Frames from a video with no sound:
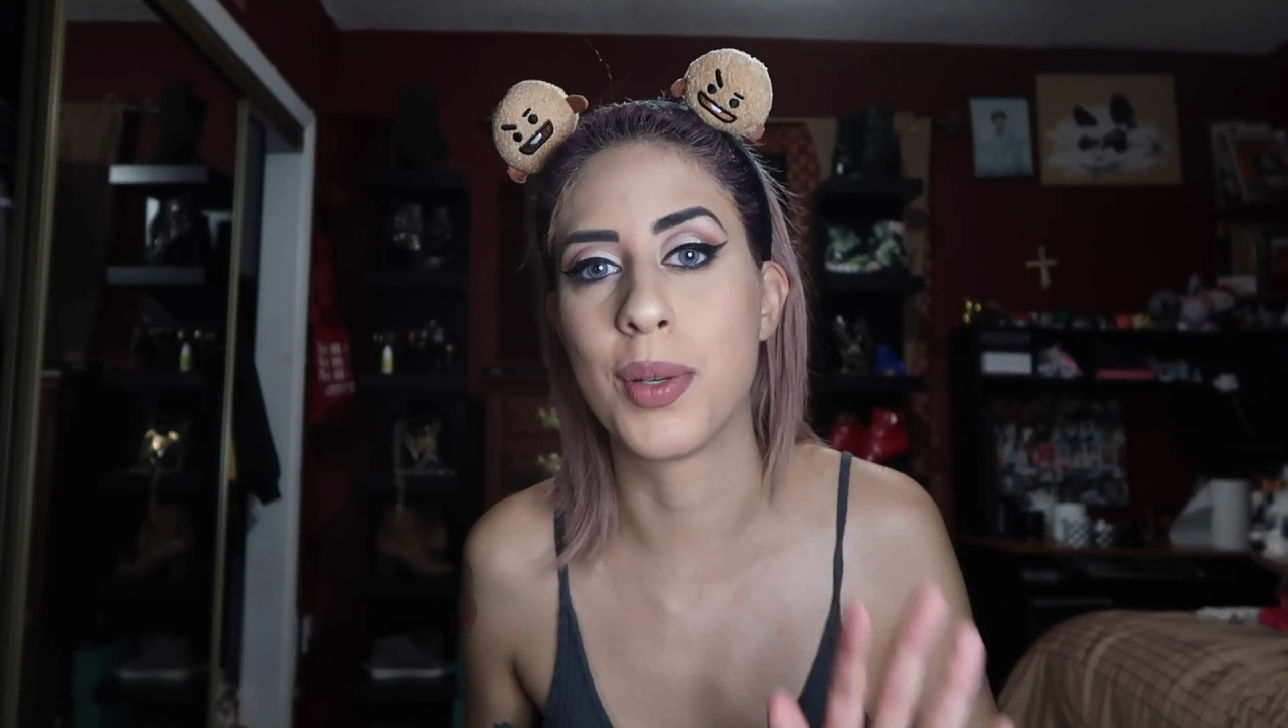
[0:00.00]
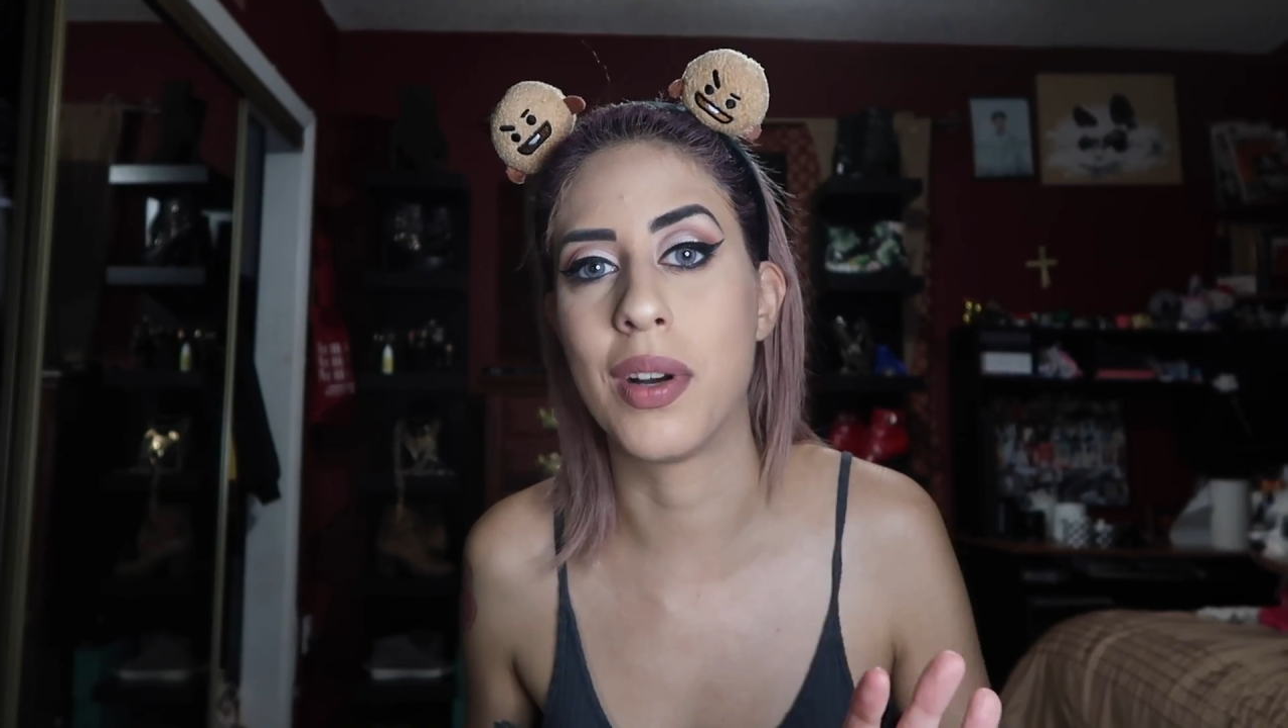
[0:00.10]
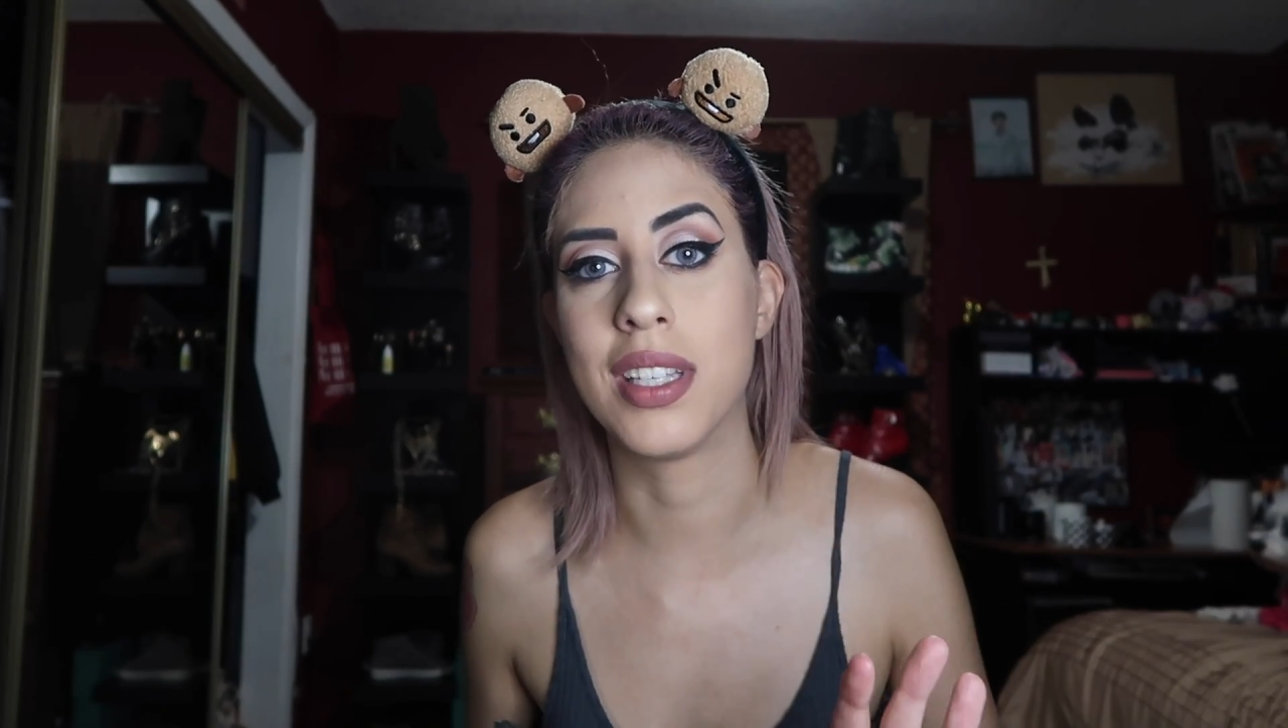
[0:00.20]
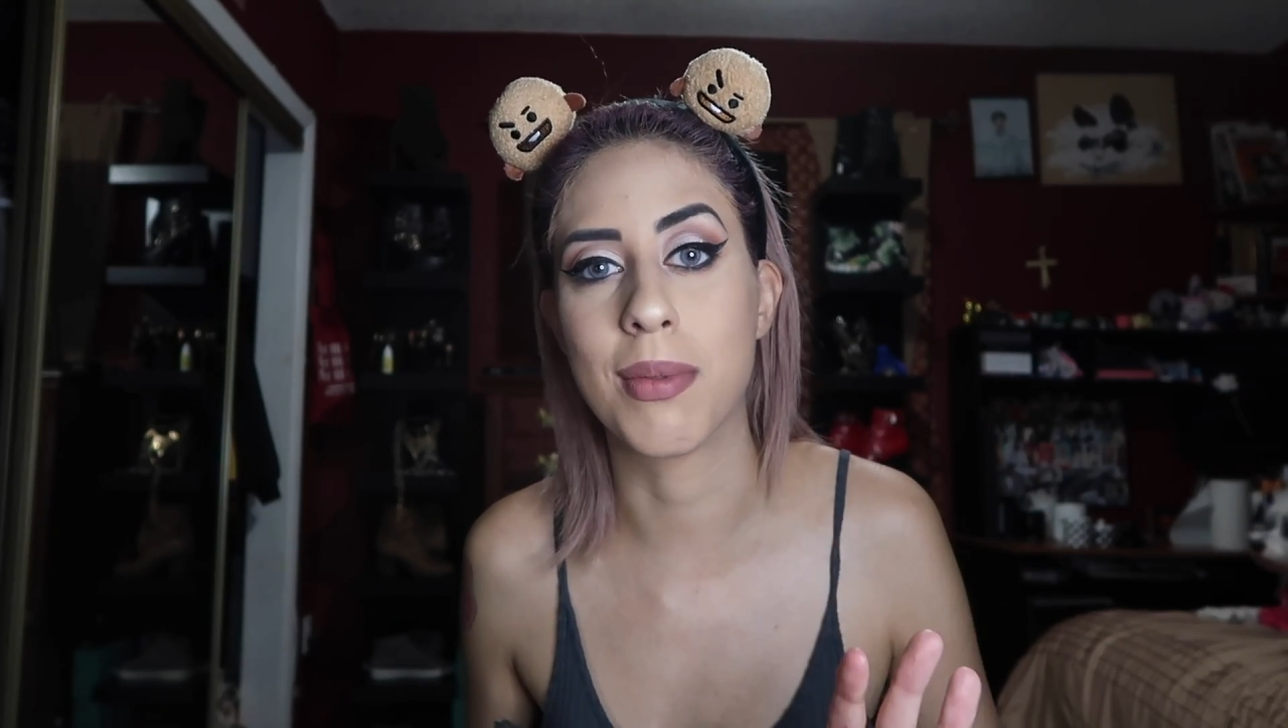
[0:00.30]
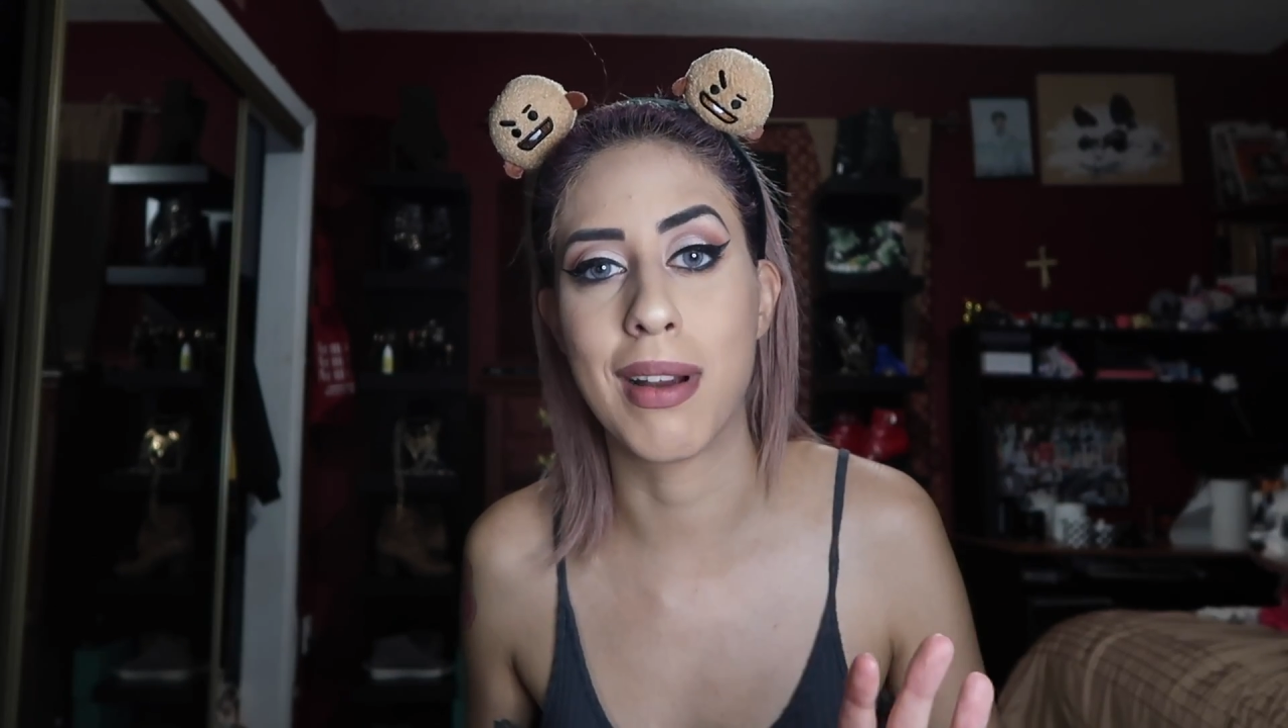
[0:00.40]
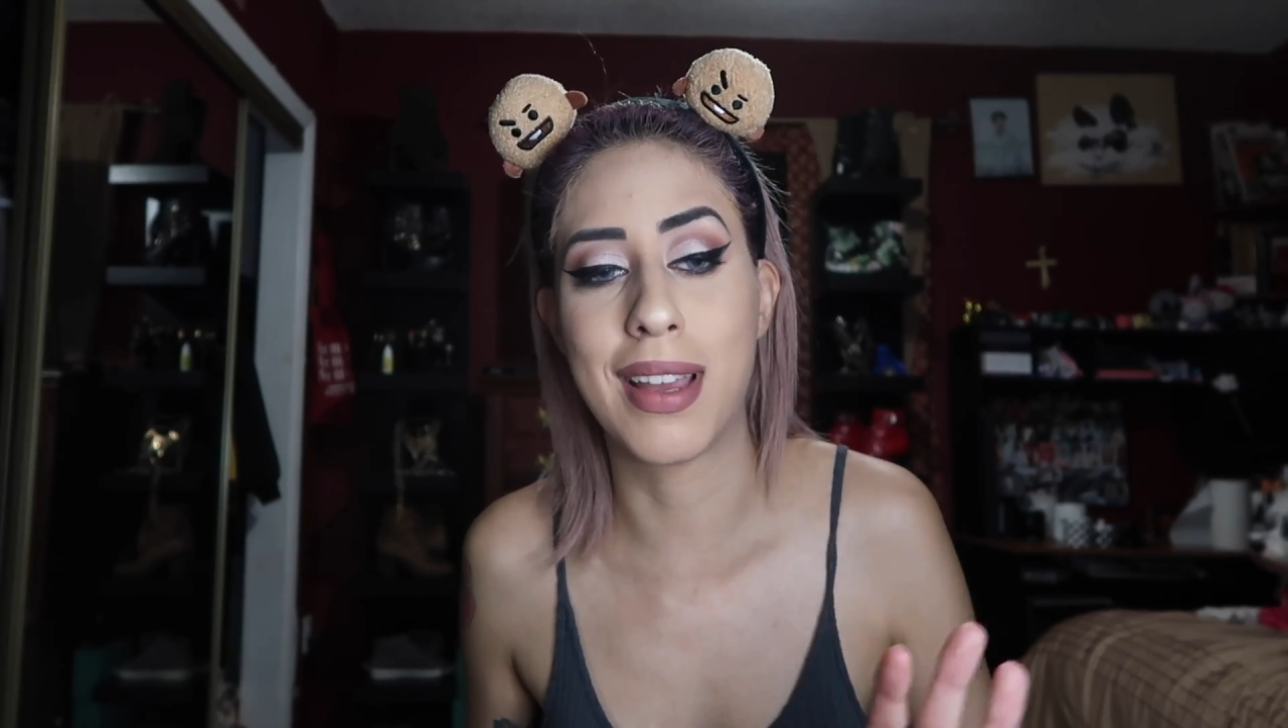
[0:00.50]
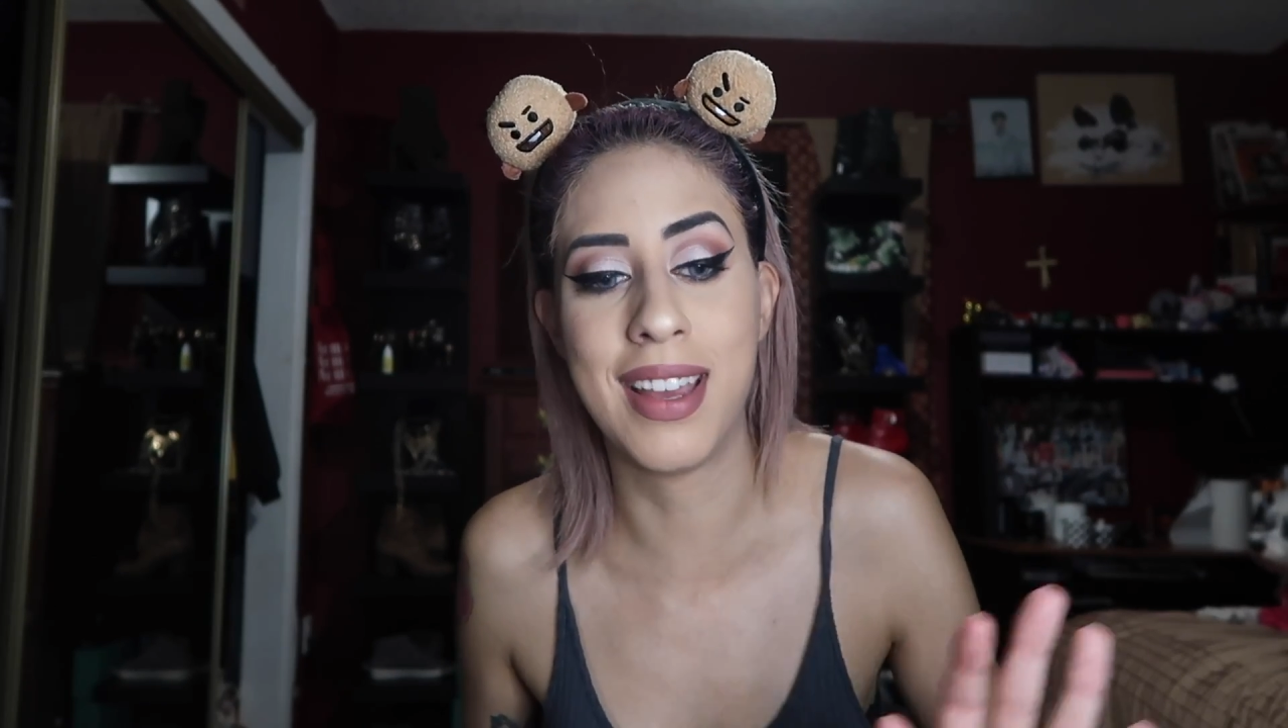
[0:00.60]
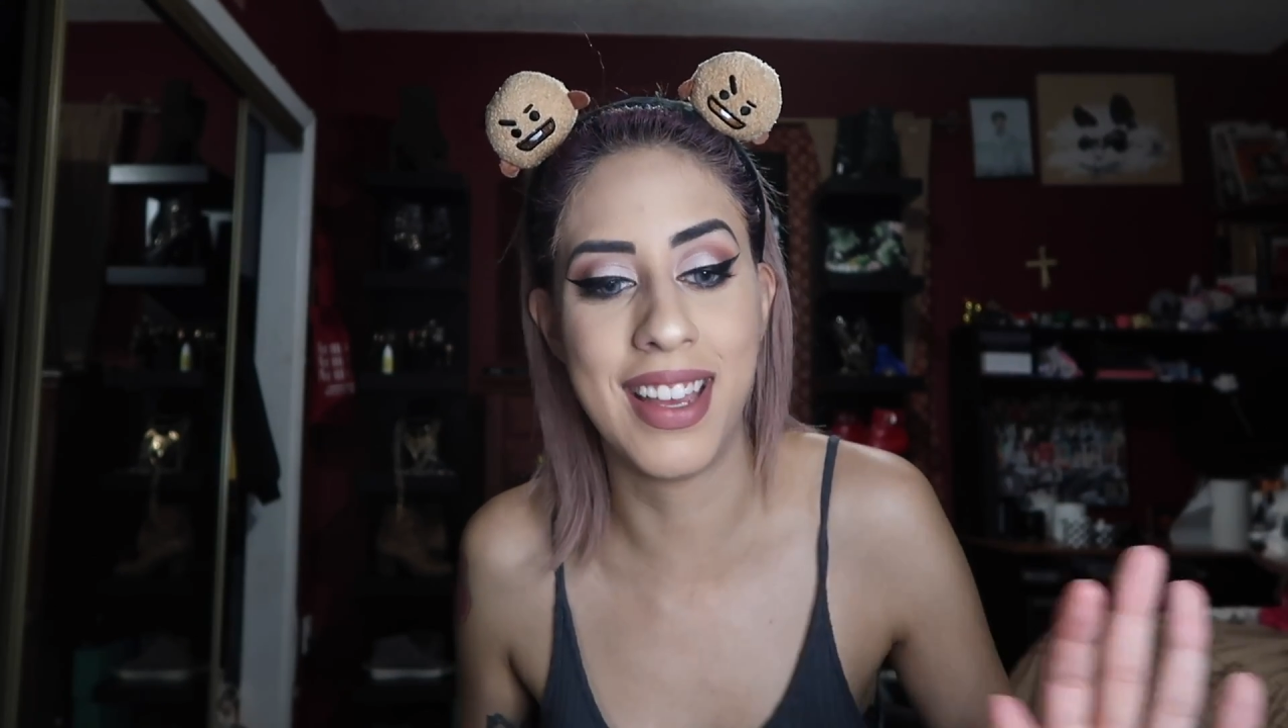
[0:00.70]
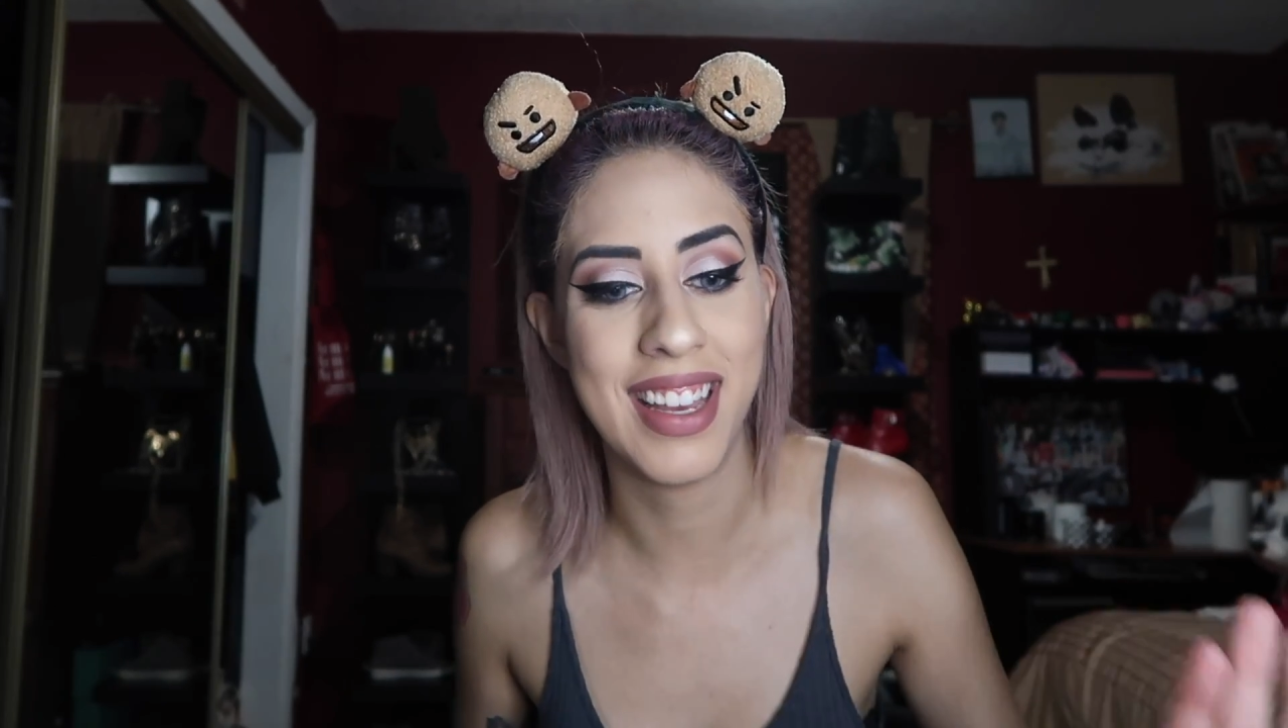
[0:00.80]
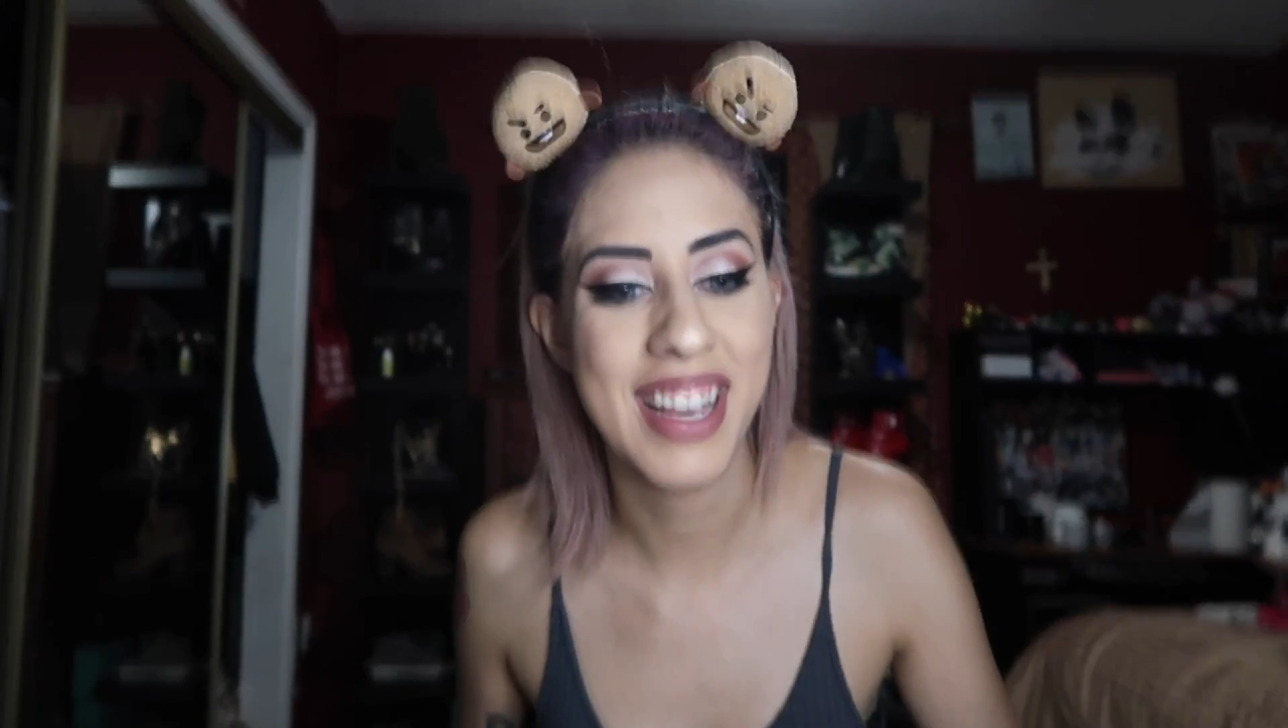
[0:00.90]

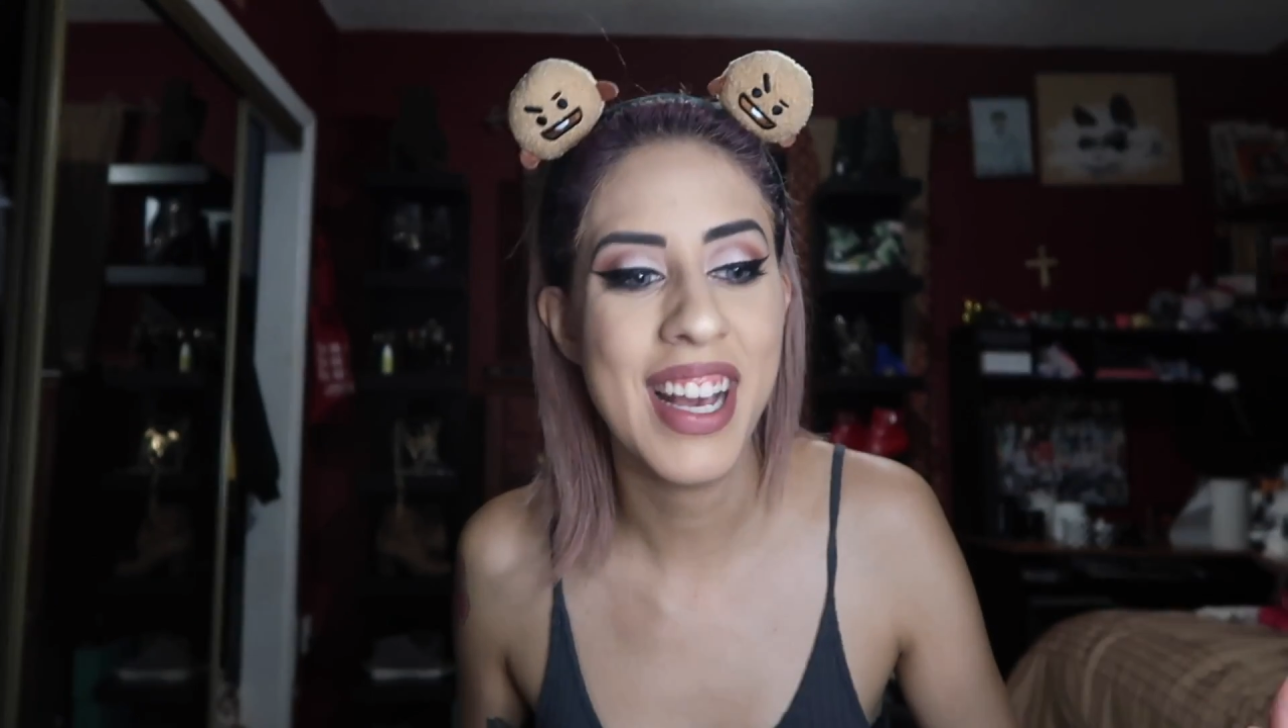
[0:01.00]
2020.